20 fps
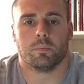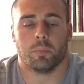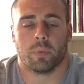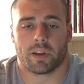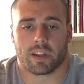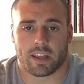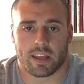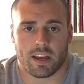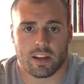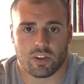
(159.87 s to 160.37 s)
But
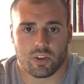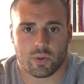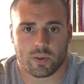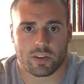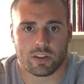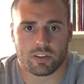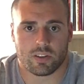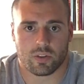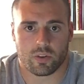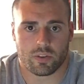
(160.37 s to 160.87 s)
again, you
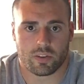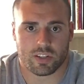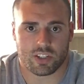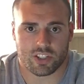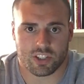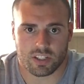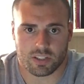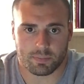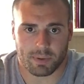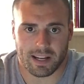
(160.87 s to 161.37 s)
can do this
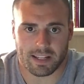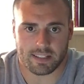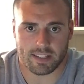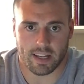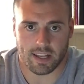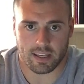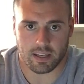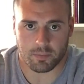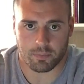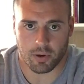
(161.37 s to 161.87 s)
just by
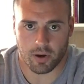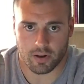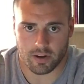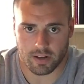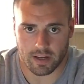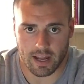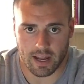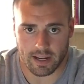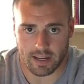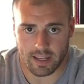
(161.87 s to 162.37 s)
taking part
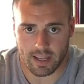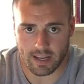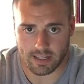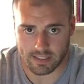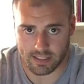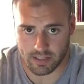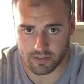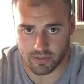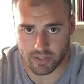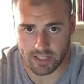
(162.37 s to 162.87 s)
in any
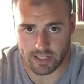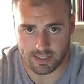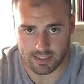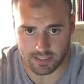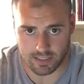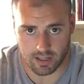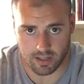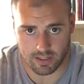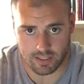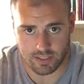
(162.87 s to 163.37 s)
activity as
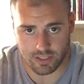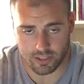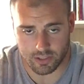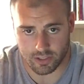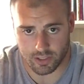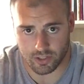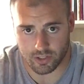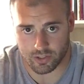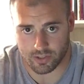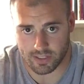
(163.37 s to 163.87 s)
long as you're
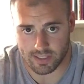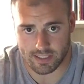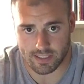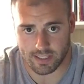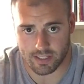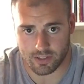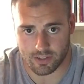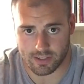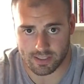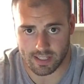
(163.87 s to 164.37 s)
increasing
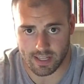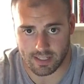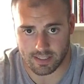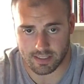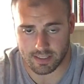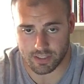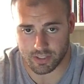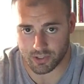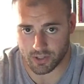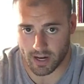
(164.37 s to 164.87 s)
your
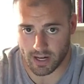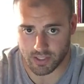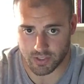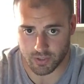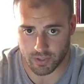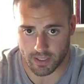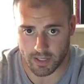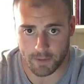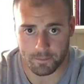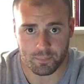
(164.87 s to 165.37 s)
intensity
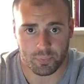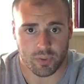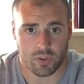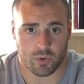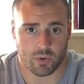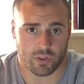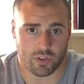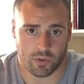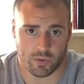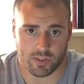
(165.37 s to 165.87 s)
gradually. You
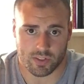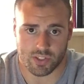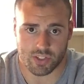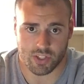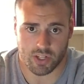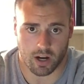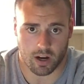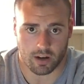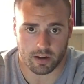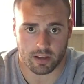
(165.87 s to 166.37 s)
can do this
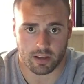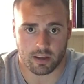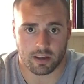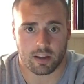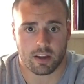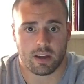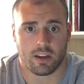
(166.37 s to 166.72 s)
jogging,